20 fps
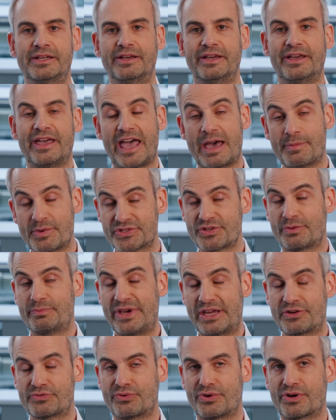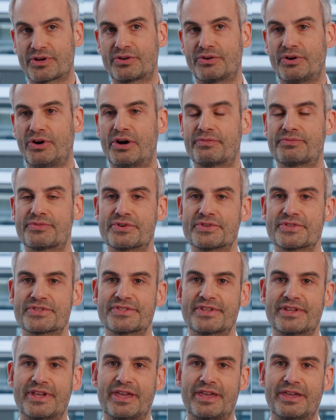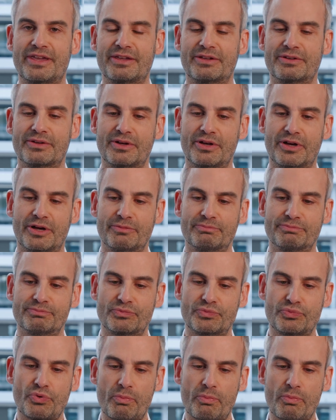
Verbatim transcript: uh, Amazon Bedrock offers a um,